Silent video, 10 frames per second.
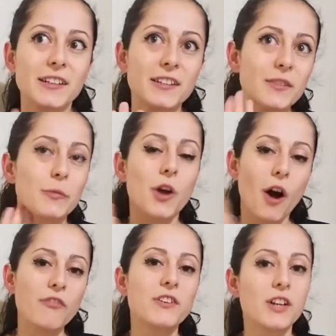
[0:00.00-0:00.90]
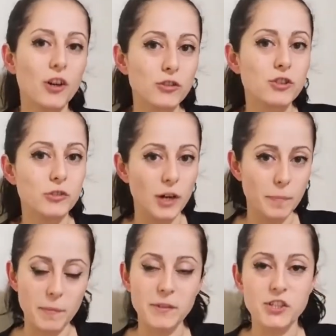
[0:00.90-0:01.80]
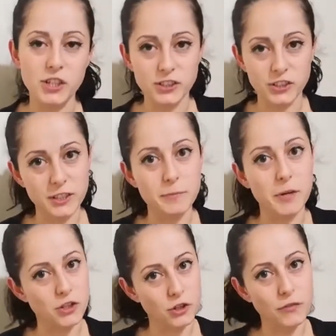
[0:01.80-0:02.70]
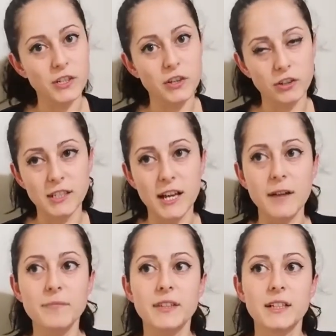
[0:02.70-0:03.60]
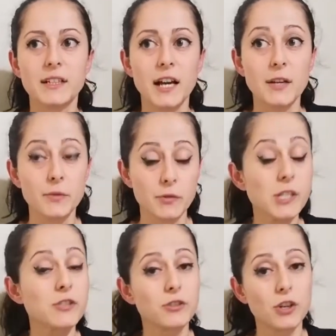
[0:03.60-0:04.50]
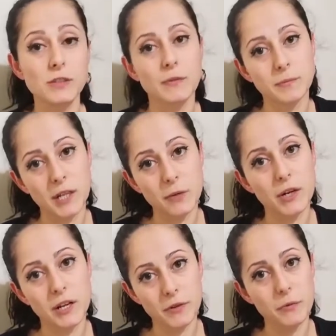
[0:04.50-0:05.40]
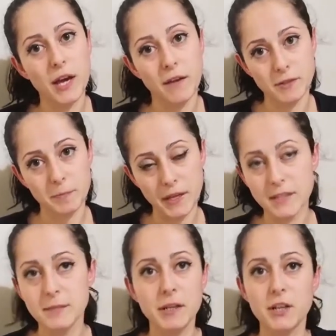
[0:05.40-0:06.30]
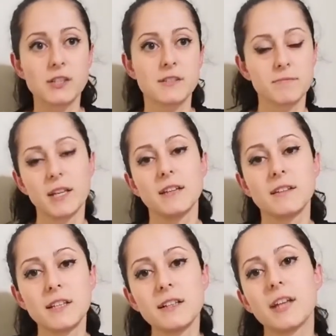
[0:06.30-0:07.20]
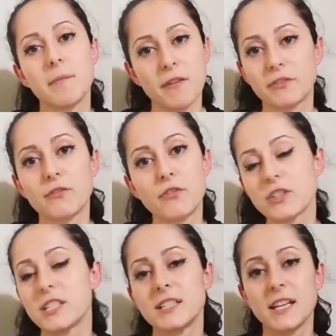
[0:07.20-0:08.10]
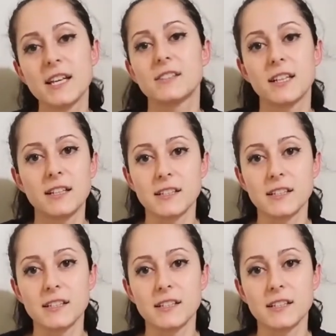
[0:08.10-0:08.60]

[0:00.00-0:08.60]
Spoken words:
We often go to a public shelter near Brașov in Codlea, and we rescue dogs from there whenever we have space, because they kill them after 14 days, and